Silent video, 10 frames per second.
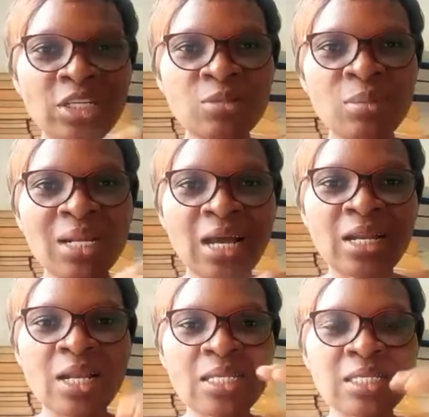
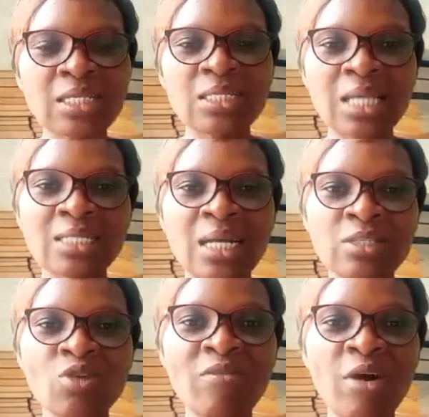arrangement. That the list is
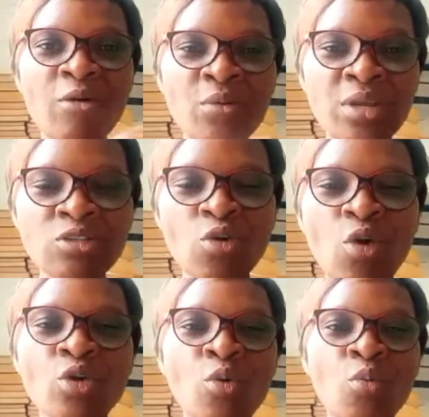such that you have
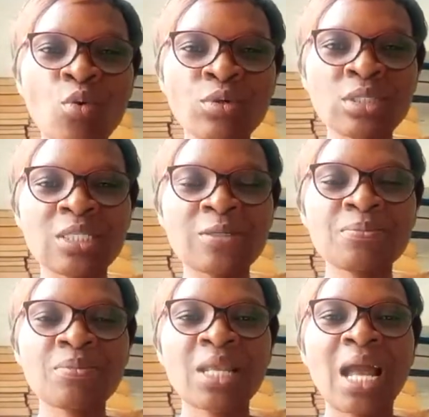arranged all your
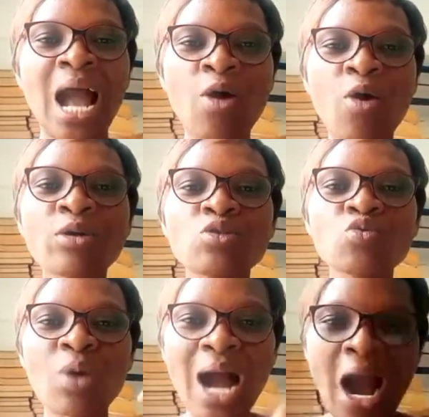wants according
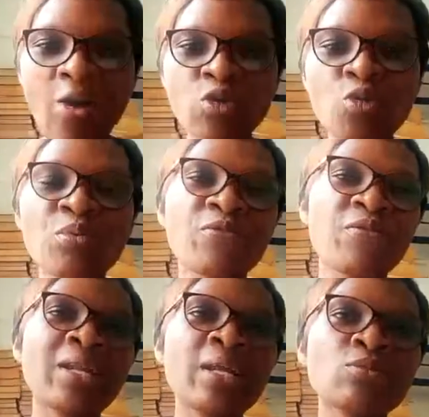to how you
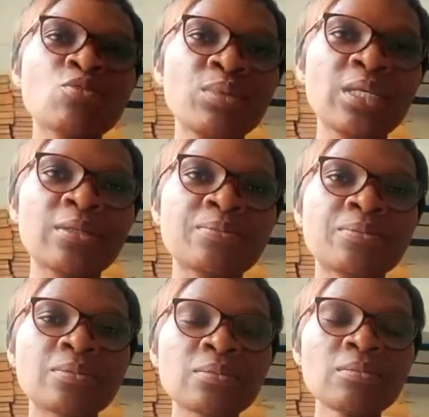prefer them to be.
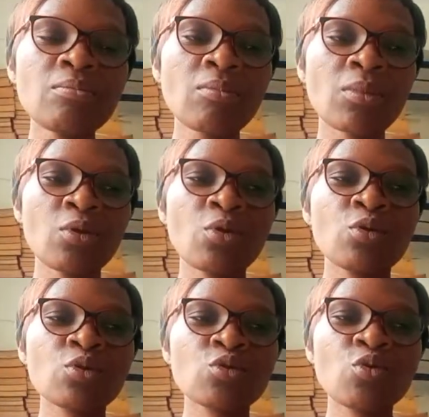
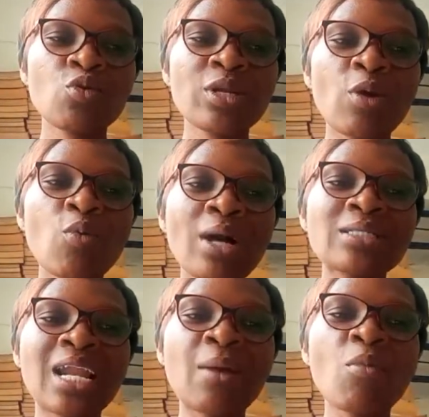So the ones
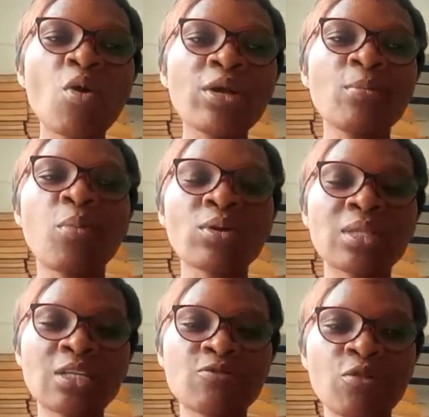that are more
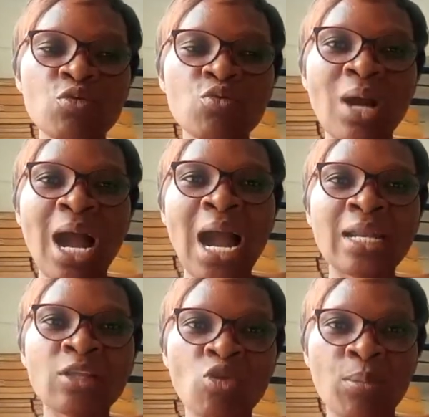important for you are at the
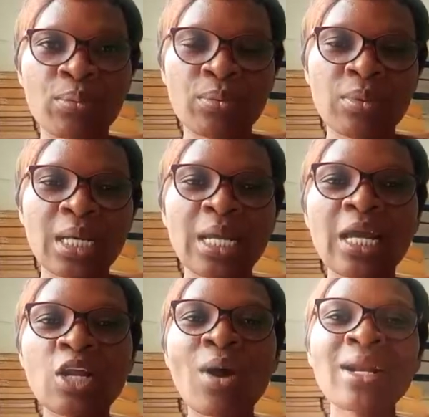top,
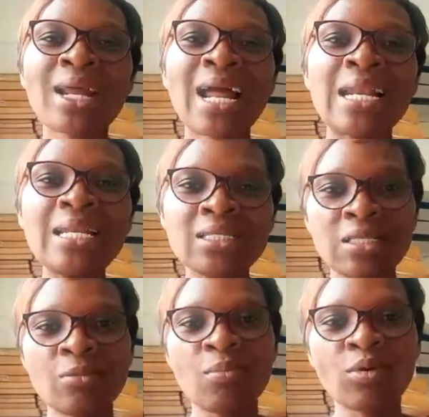and the ones that are least
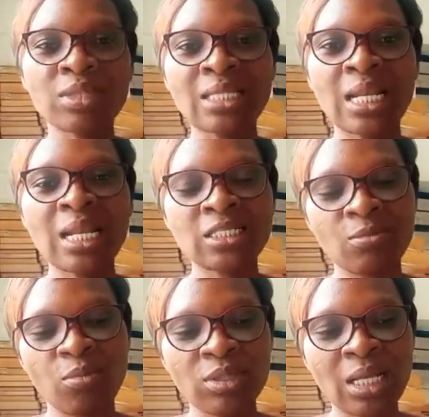important, the less
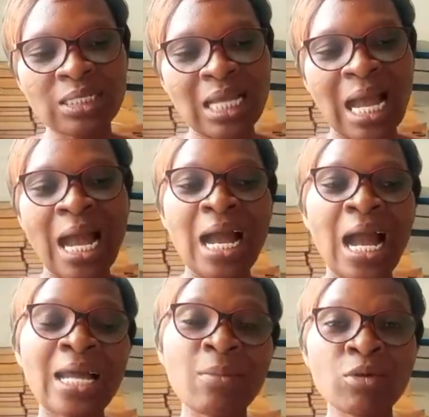important, are
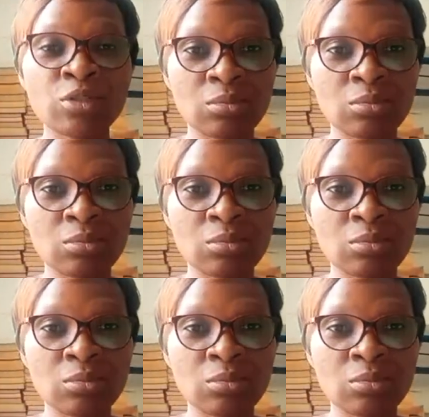at the bottom.